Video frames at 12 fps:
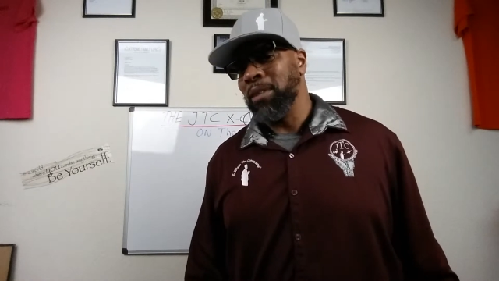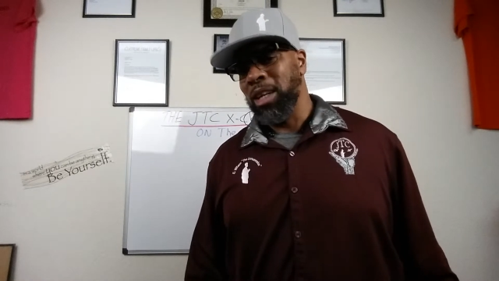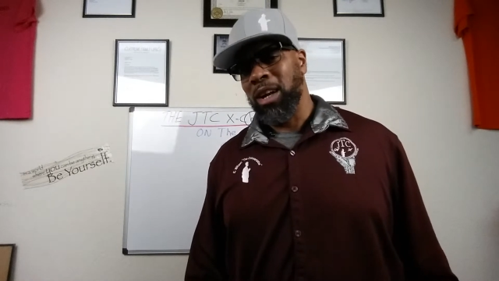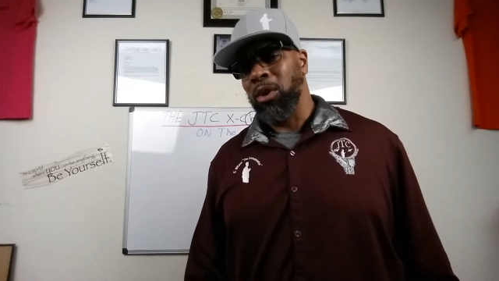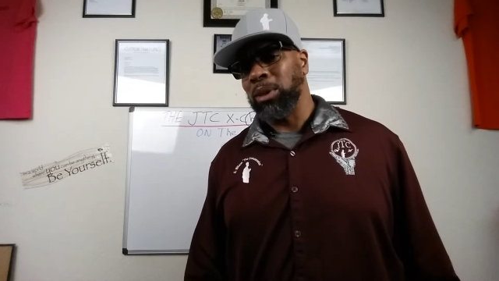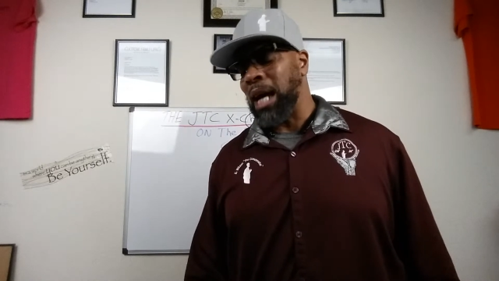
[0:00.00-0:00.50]

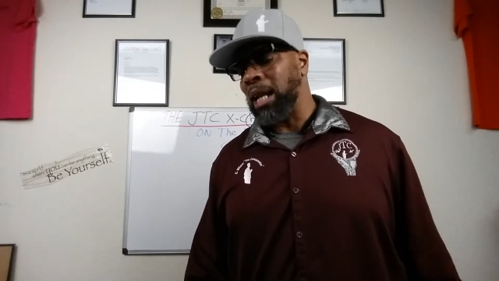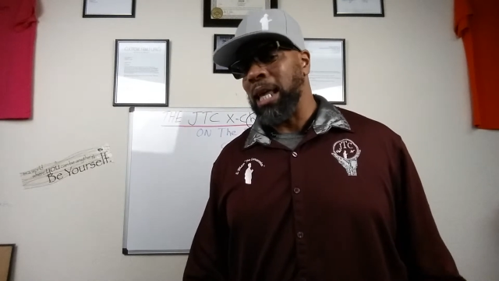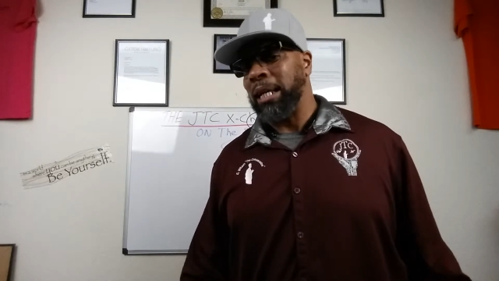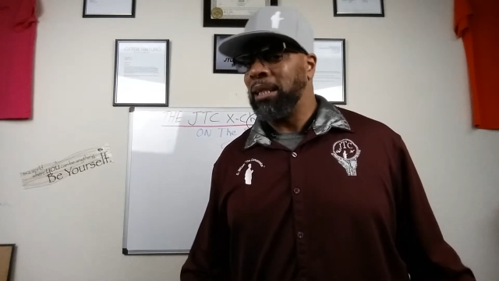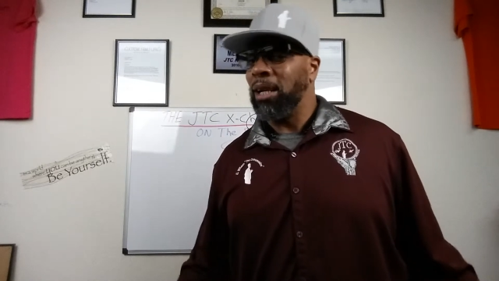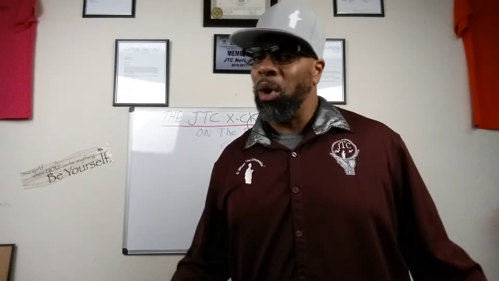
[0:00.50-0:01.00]
You know, it's kind of
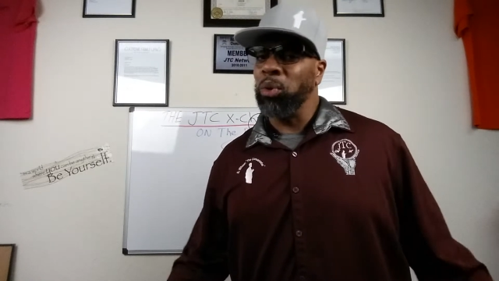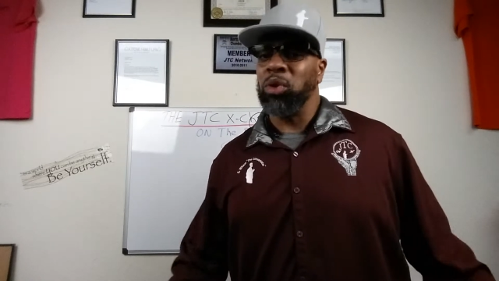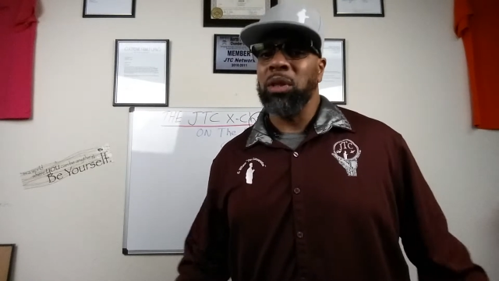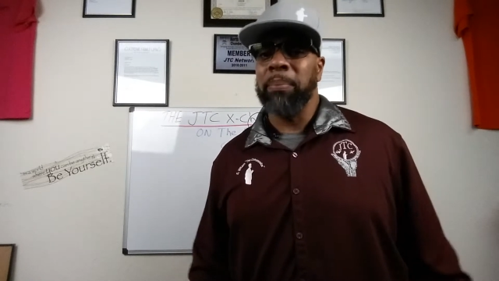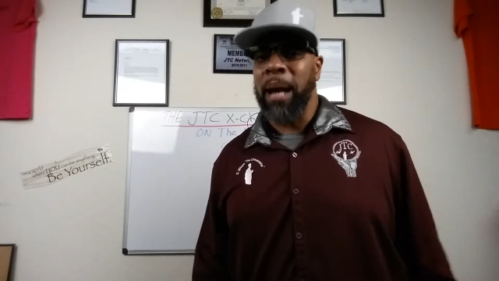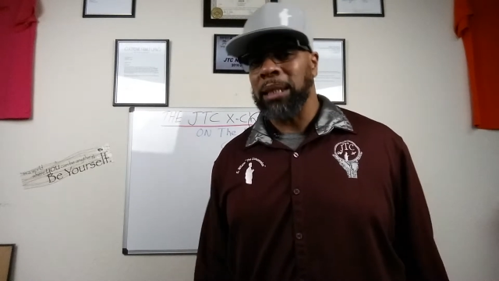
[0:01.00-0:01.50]
like the
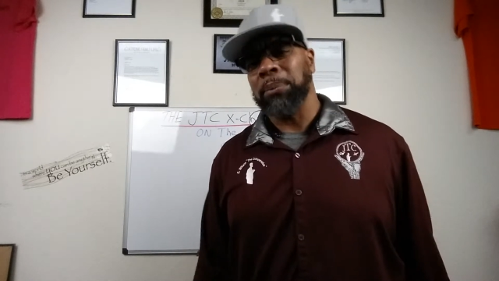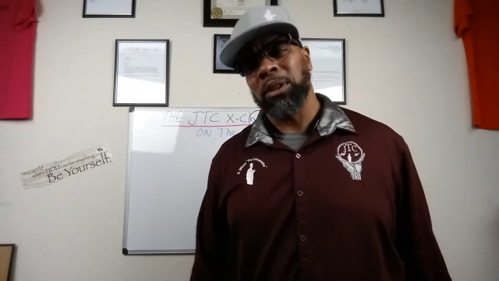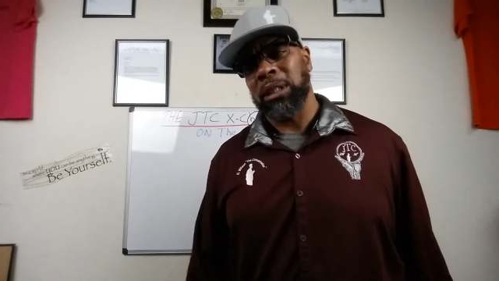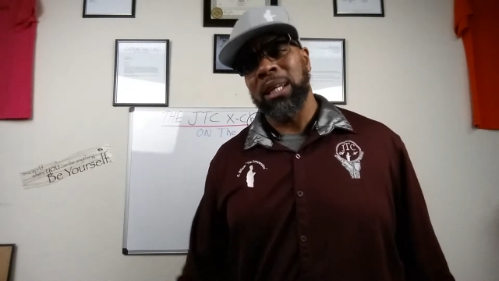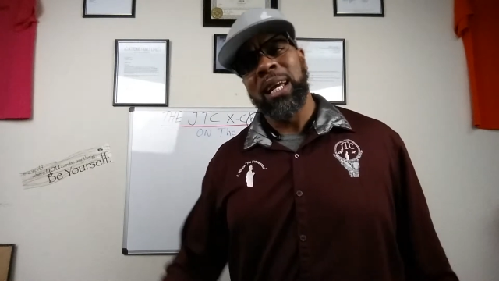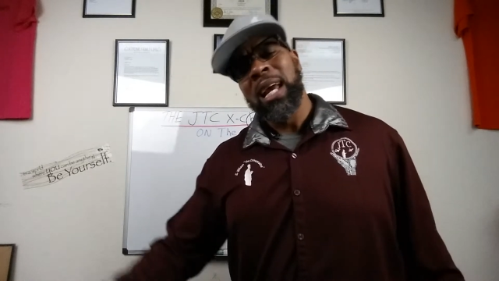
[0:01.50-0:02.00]
coach on the
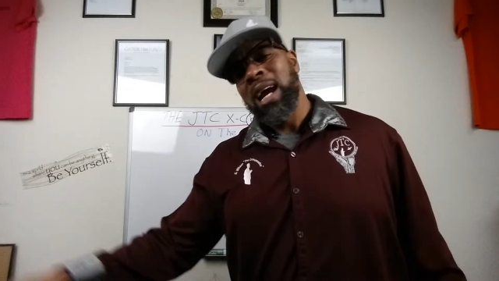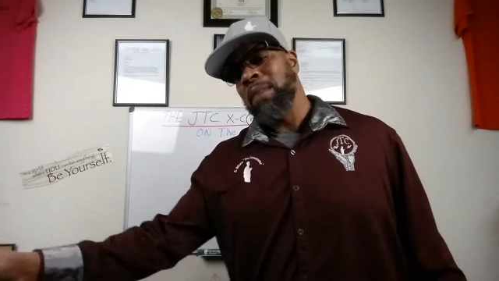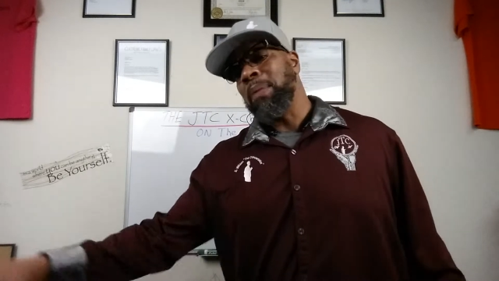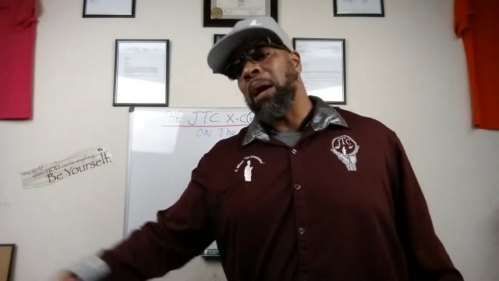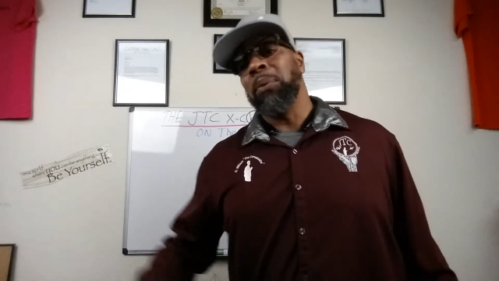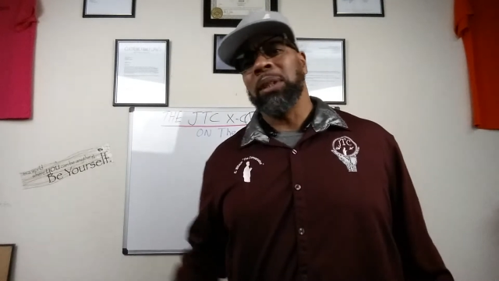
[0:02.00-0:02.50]
basketball team.
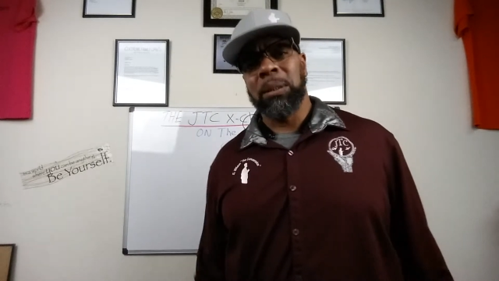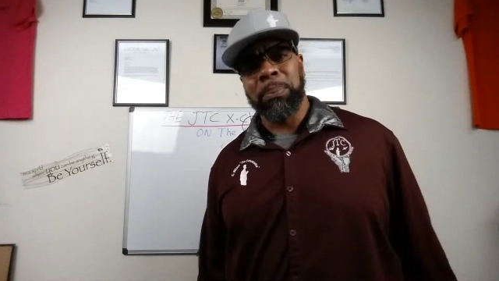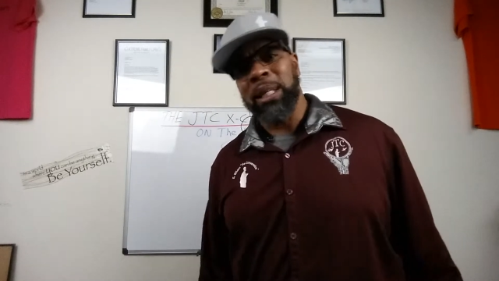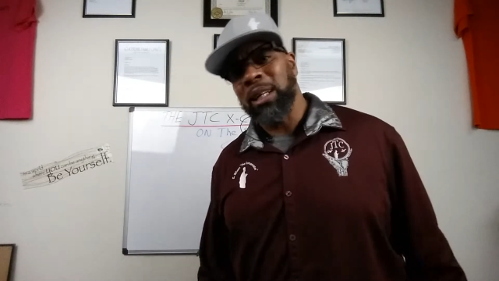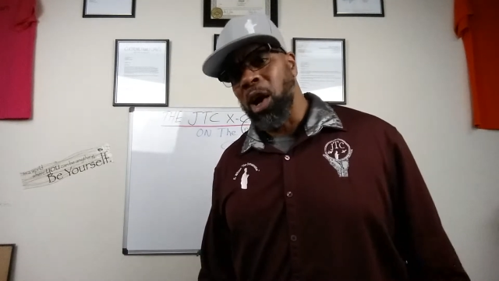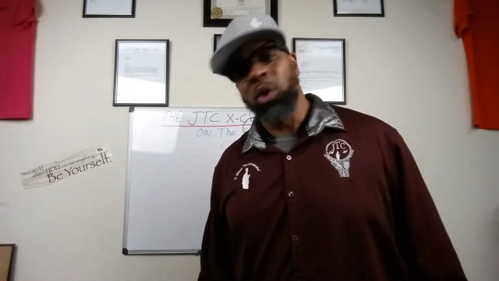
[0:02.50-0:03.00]
Everybody wants to
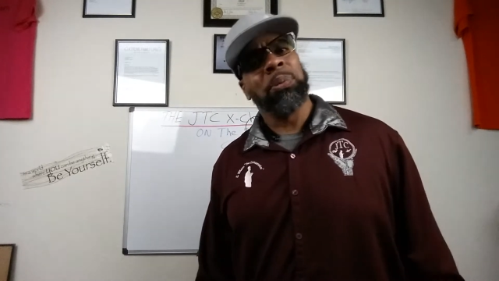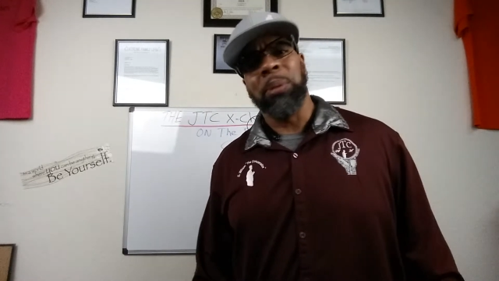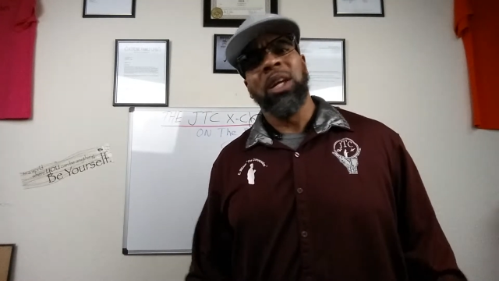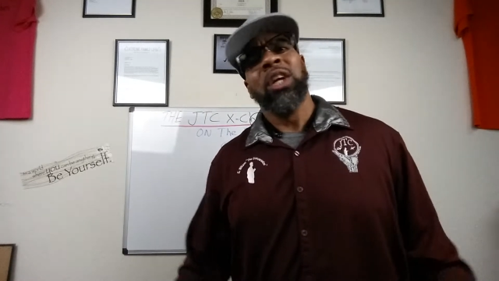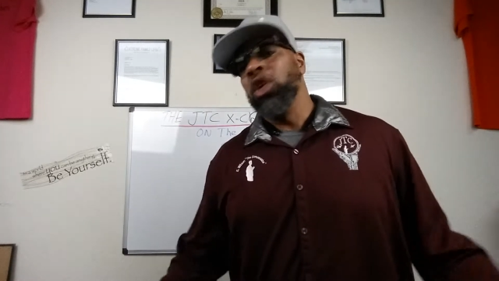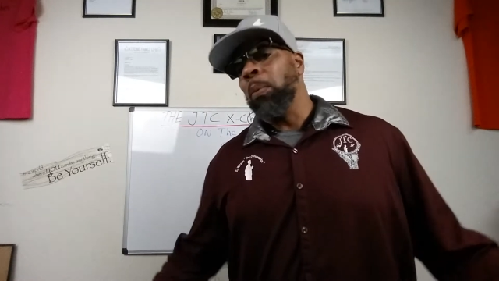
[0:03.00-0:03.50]
be the coach,
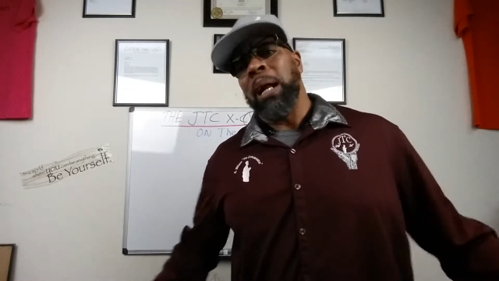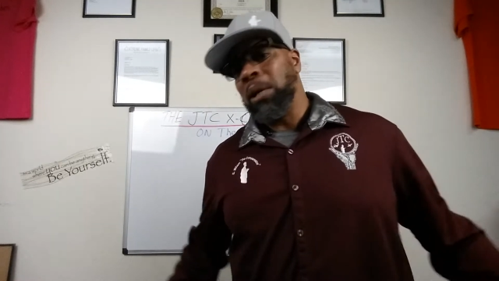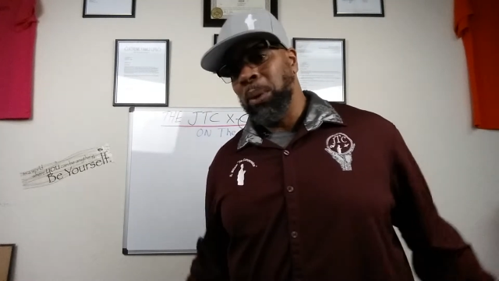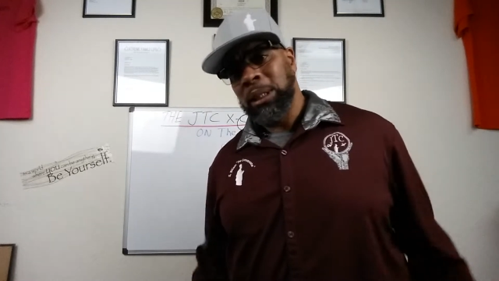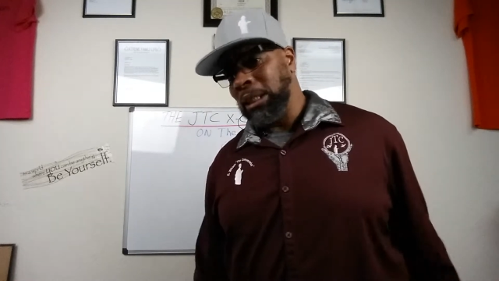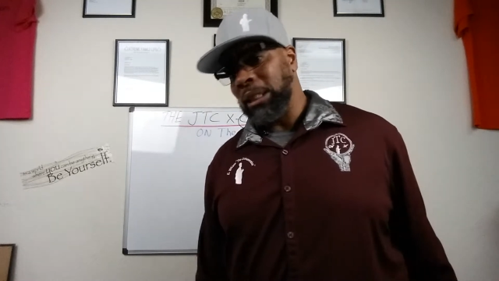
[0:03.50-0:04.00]
but
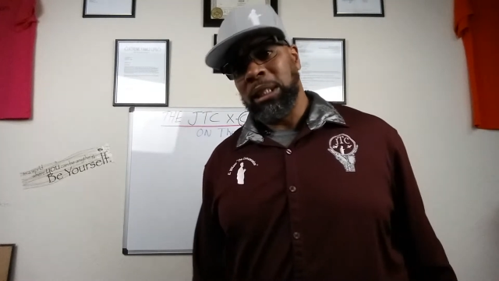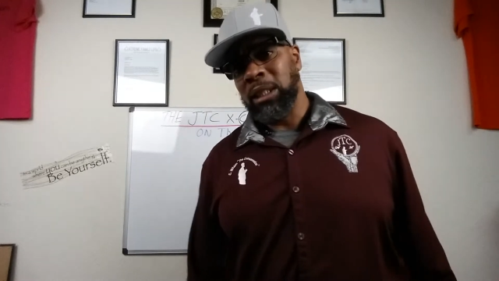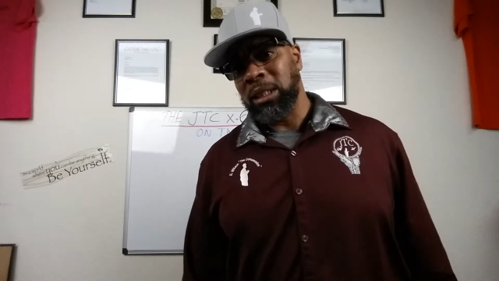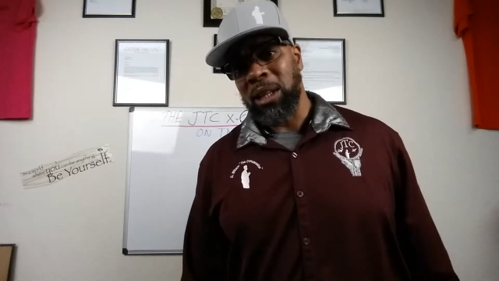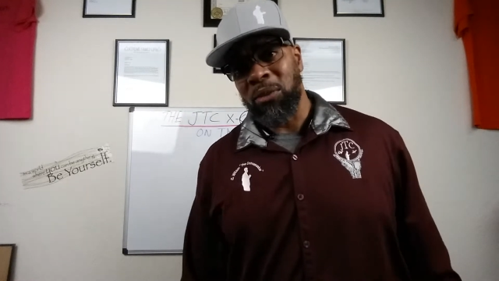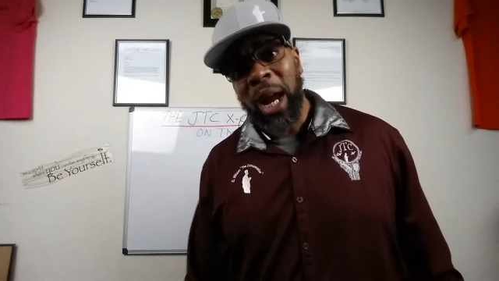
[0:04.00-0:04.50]
nobody wants to listen
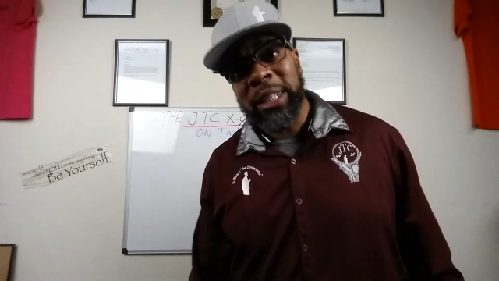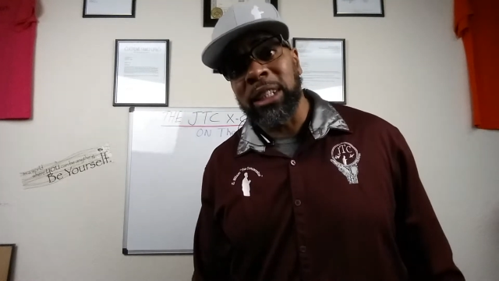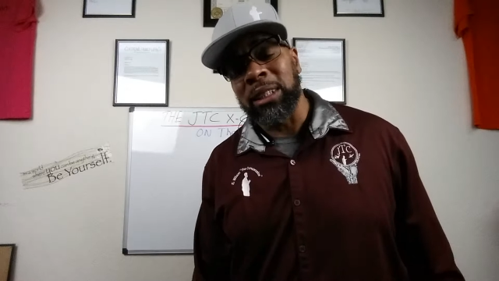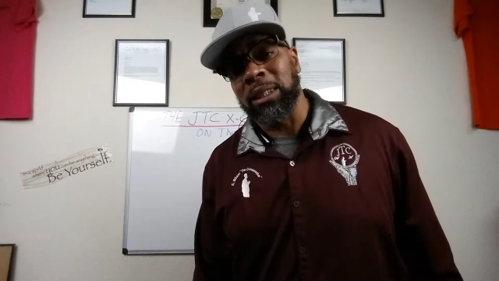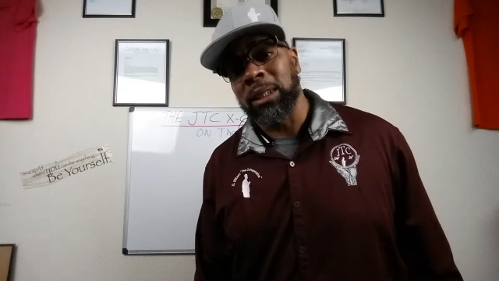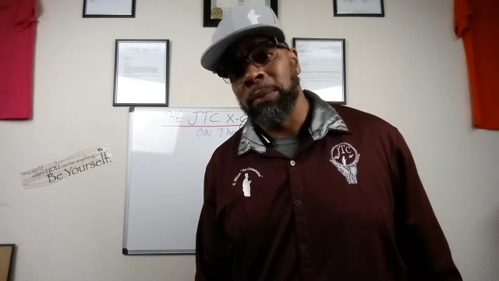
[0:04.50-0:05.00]
to the
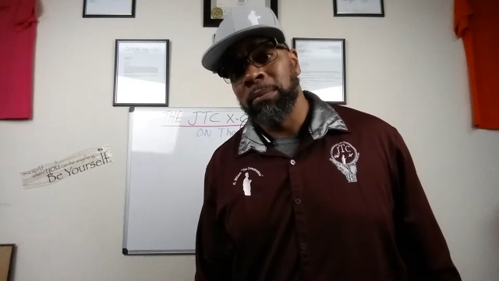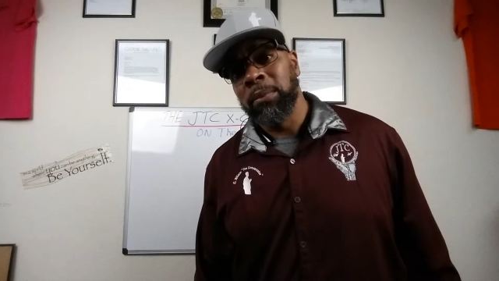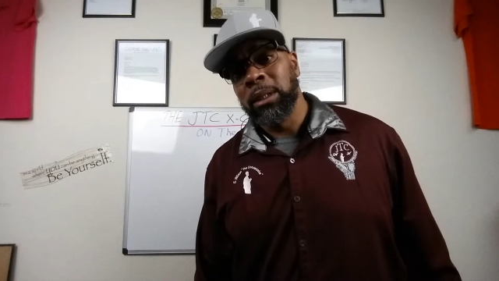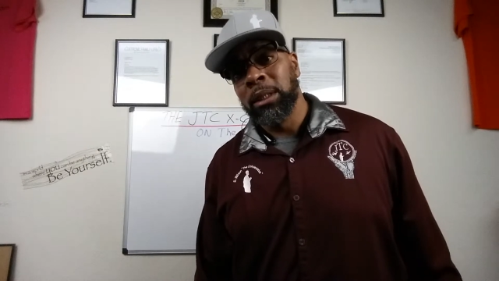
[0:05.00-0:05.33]
directions.